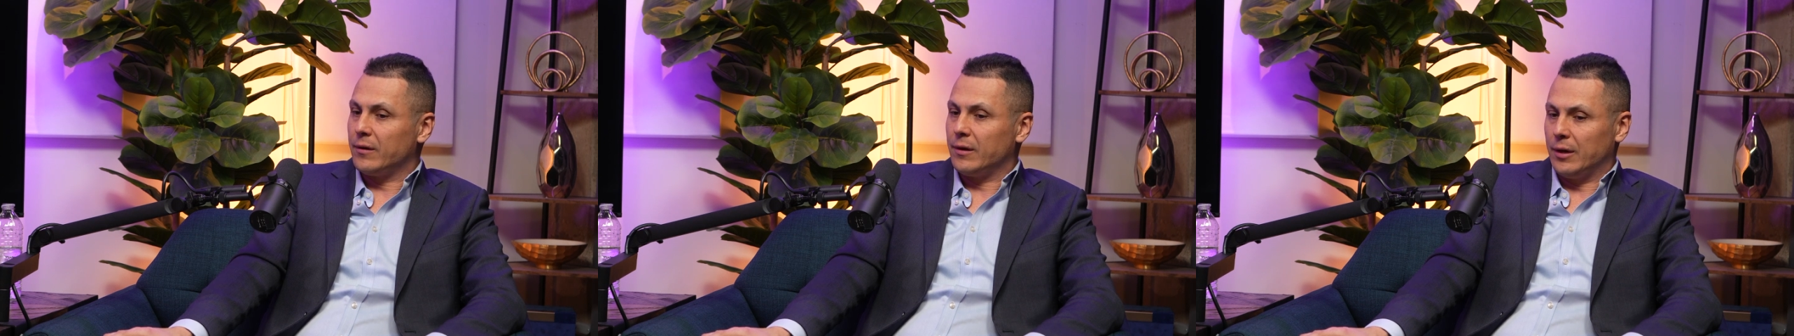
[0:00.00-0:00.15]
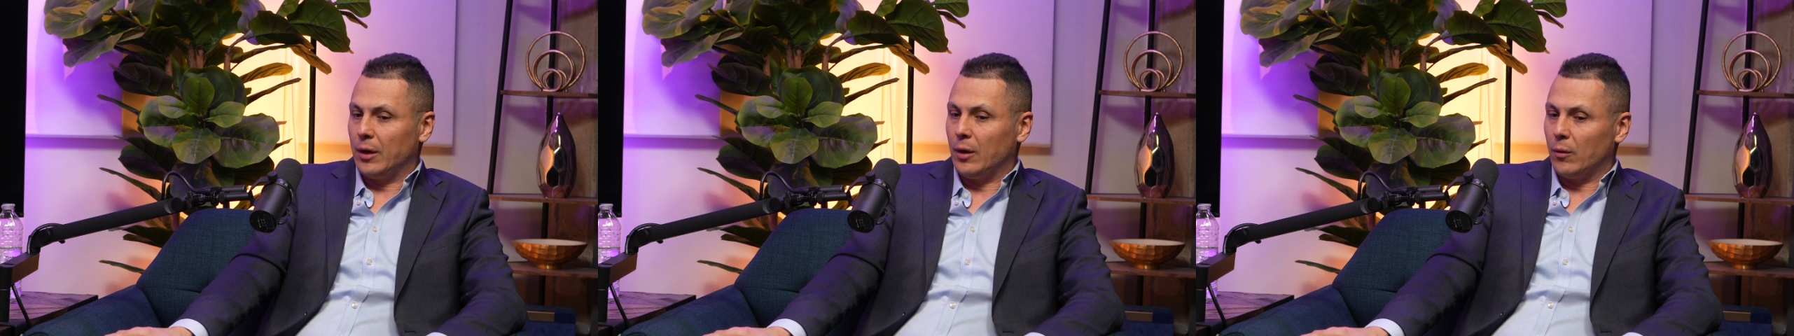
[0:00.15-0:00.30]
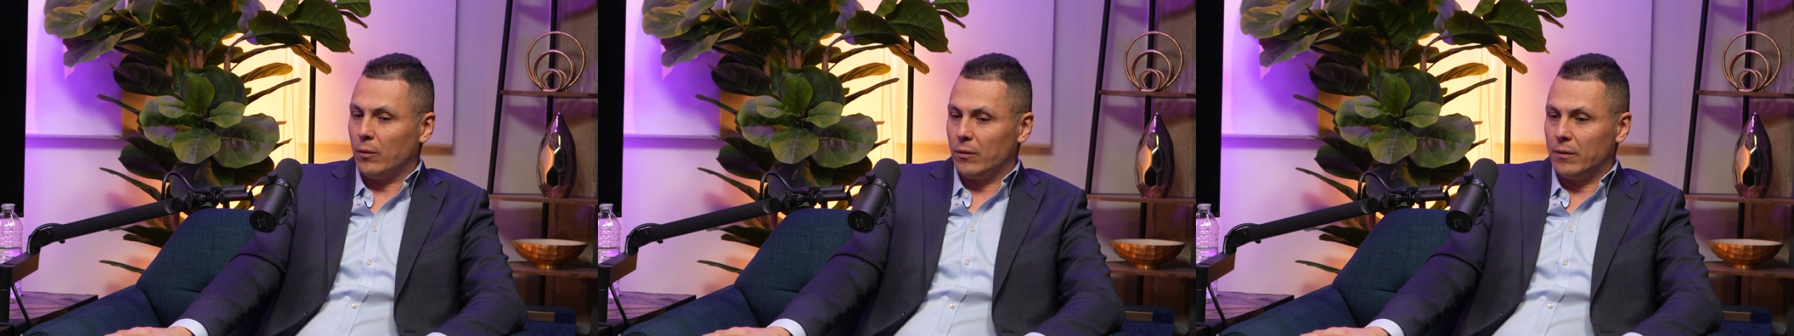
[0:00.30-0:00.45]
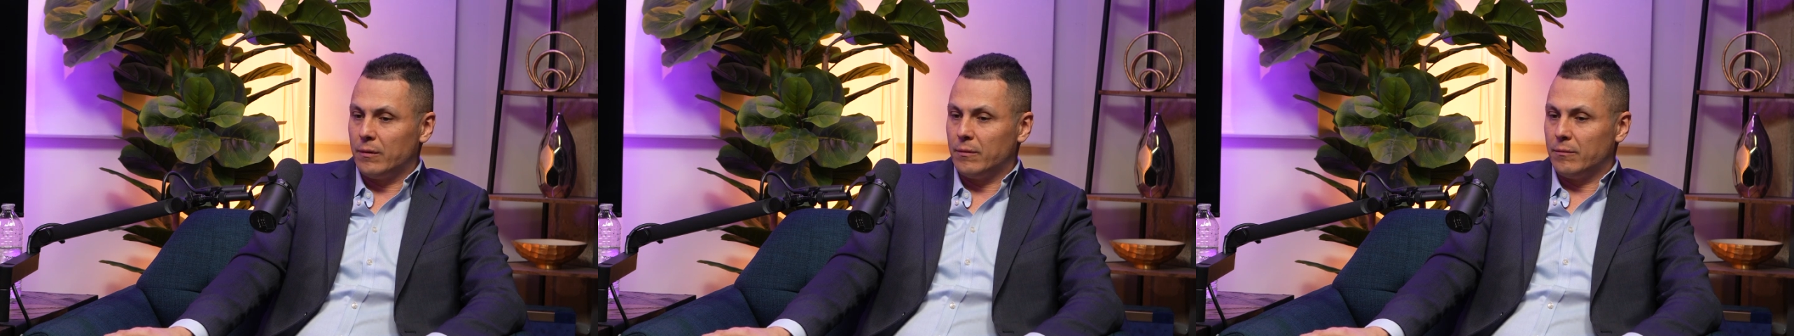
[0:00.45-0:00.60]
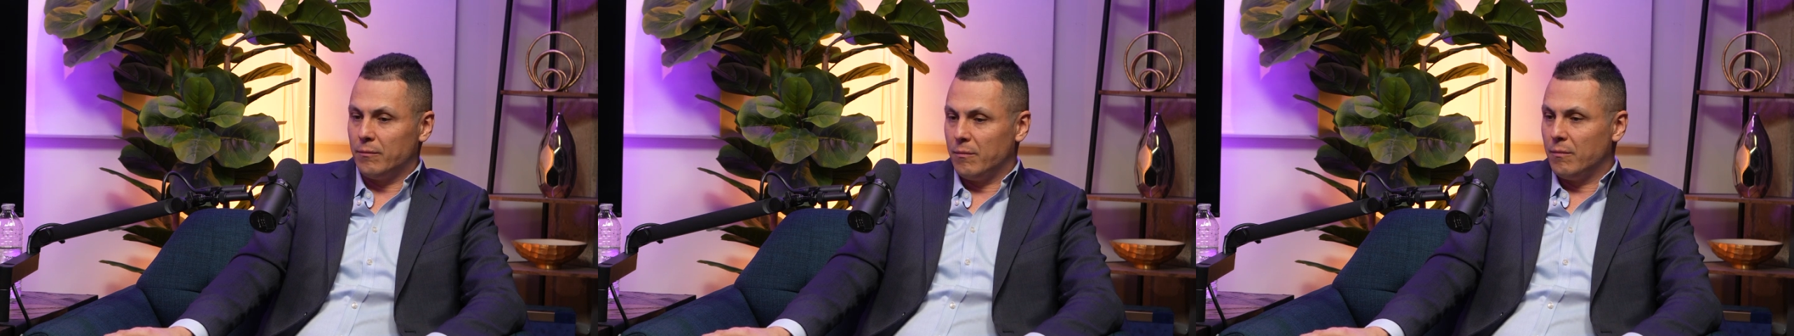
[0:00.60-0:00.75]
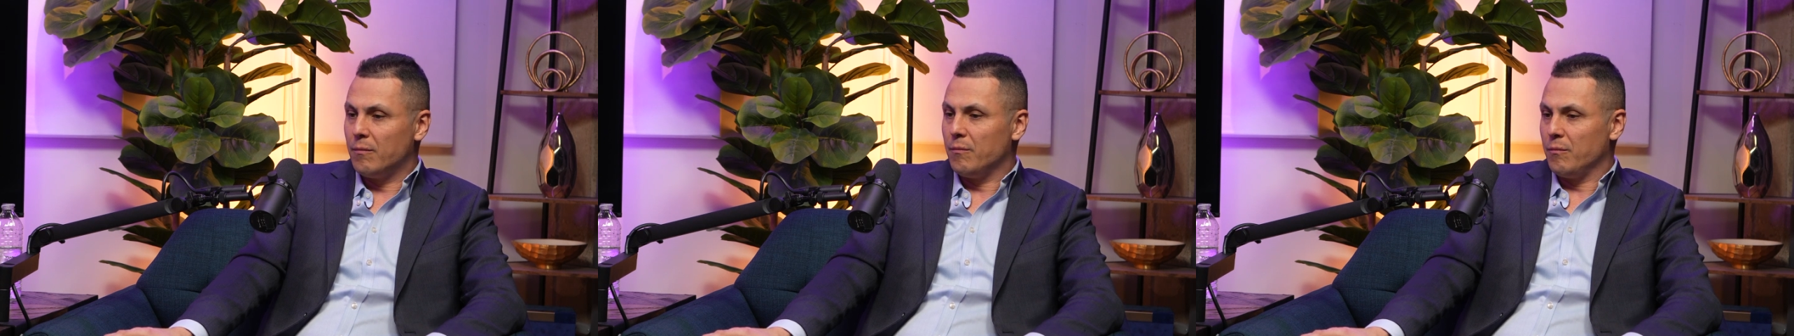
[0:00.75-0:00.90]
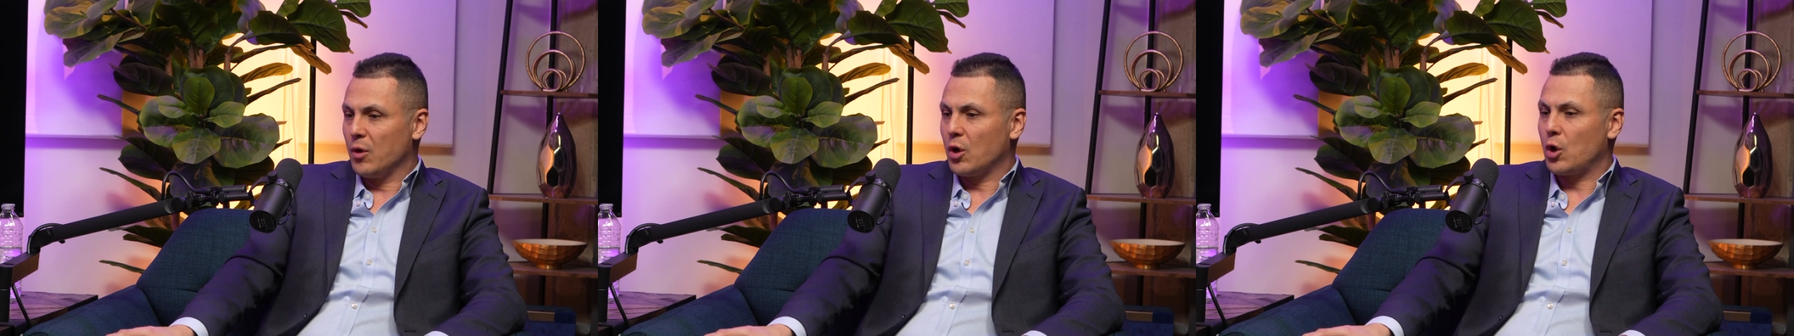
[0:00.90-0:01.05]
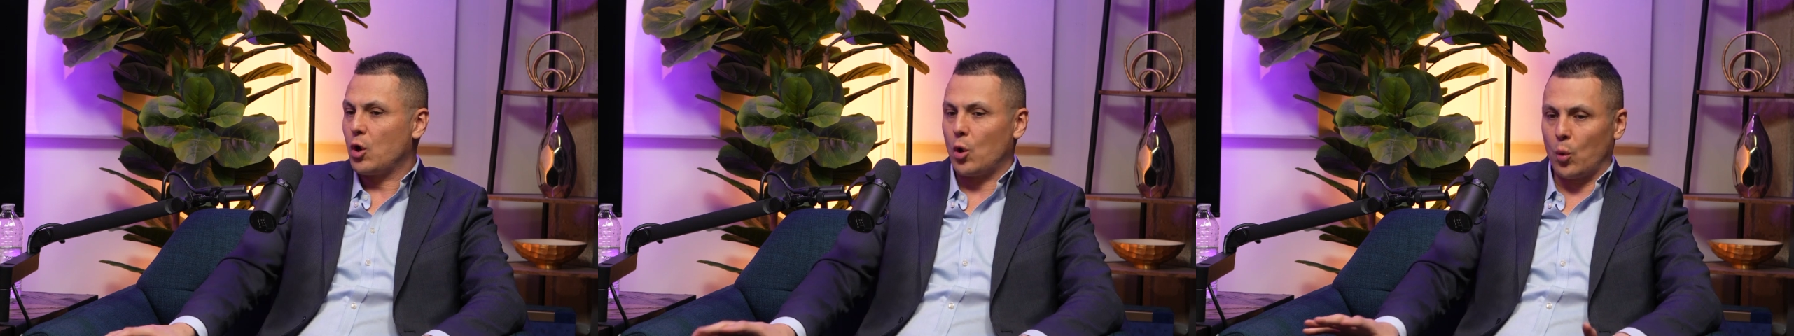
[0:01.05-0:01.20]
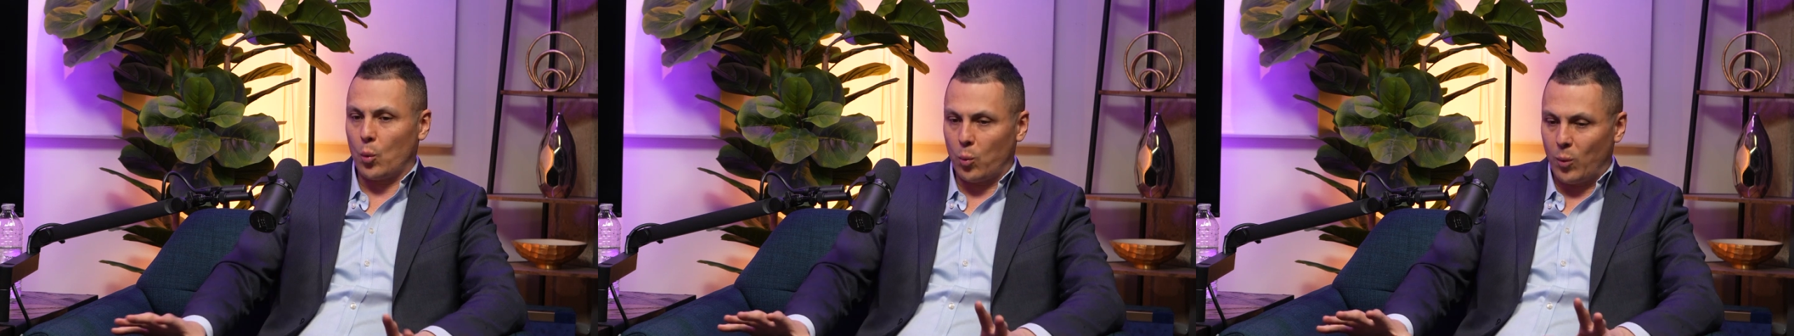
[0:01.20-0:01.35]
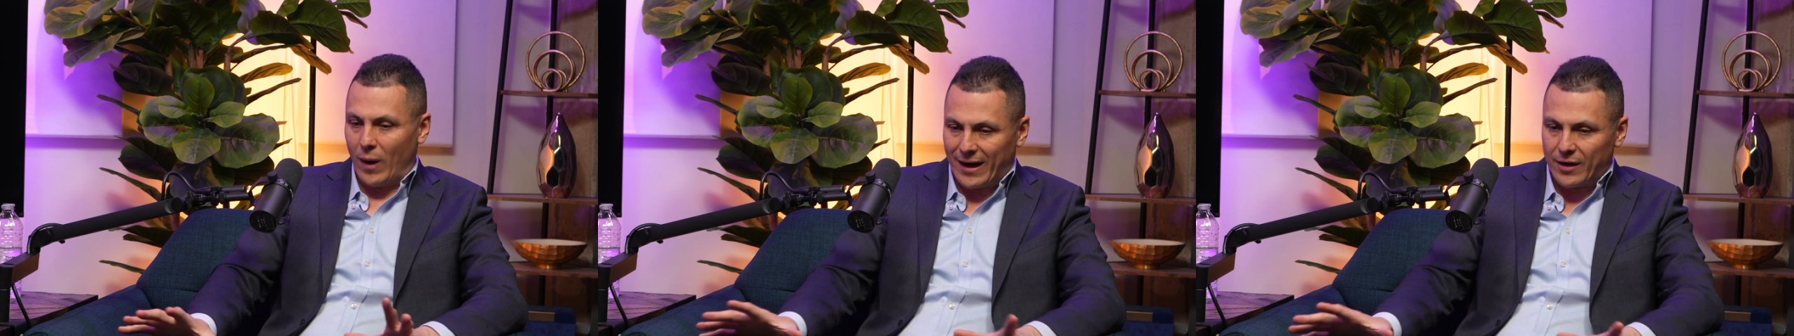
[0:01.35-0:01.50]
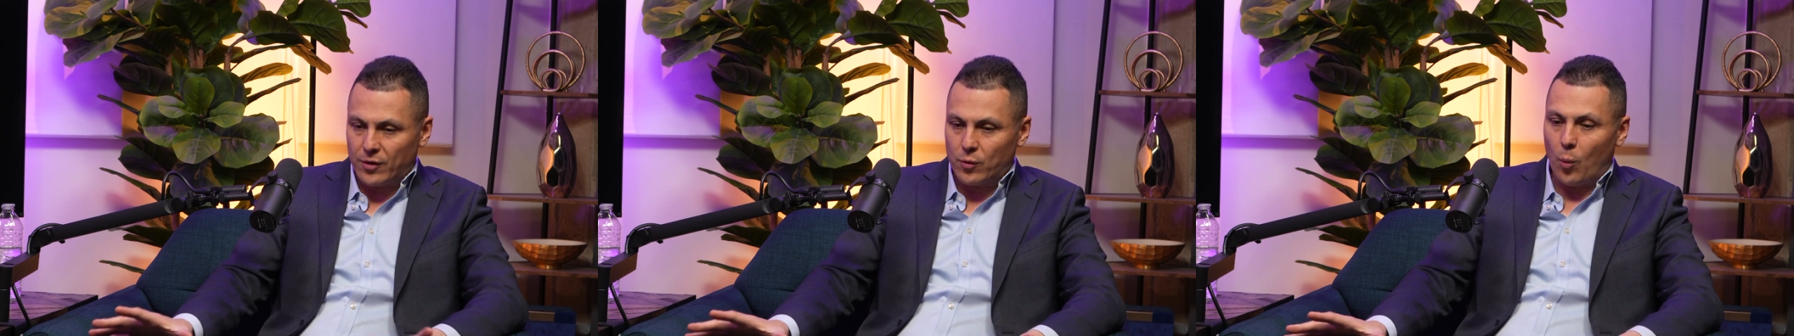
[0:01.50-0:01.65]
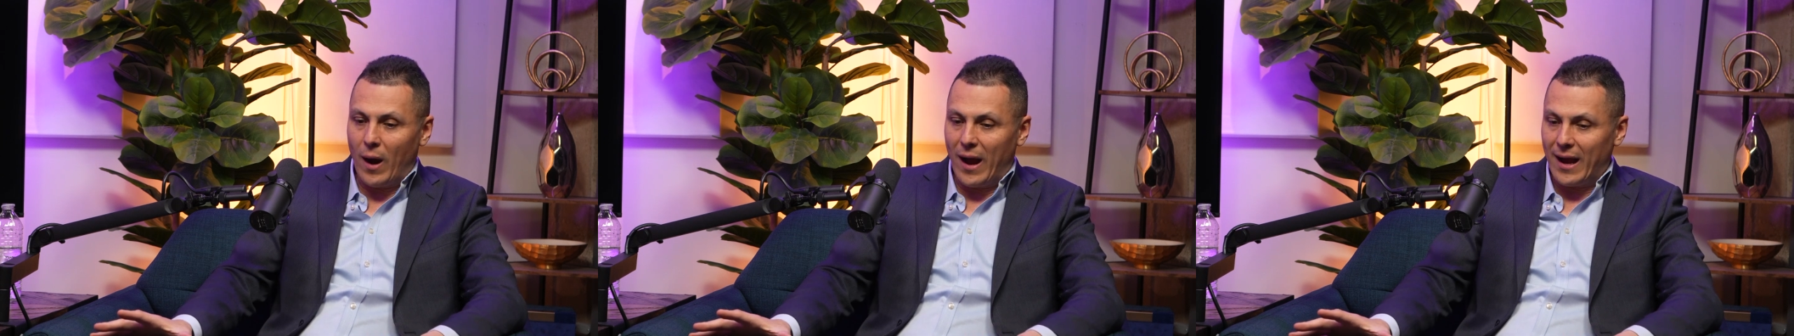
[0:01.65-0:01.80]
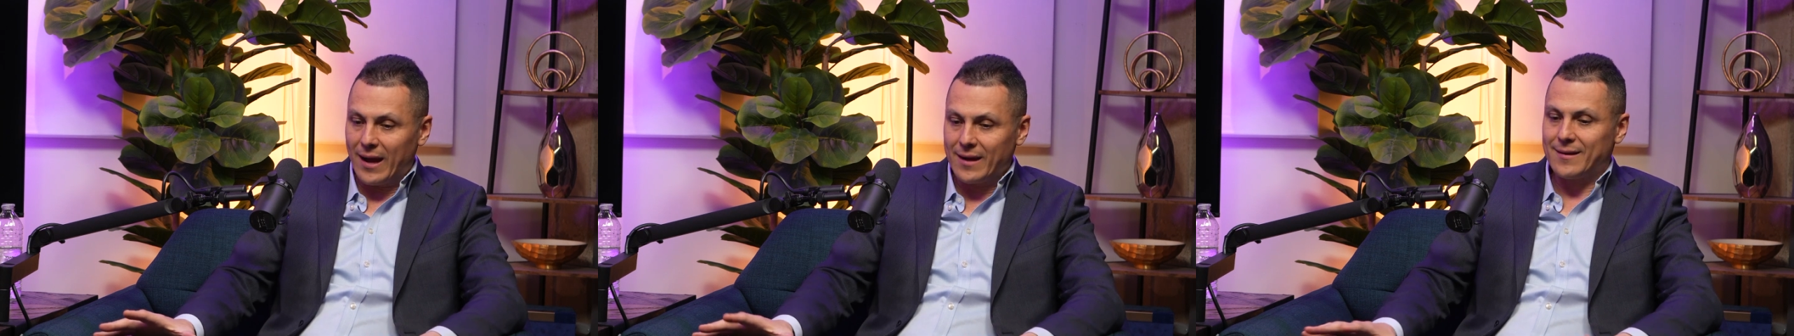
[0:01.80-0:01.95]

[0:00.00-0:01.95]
the correct way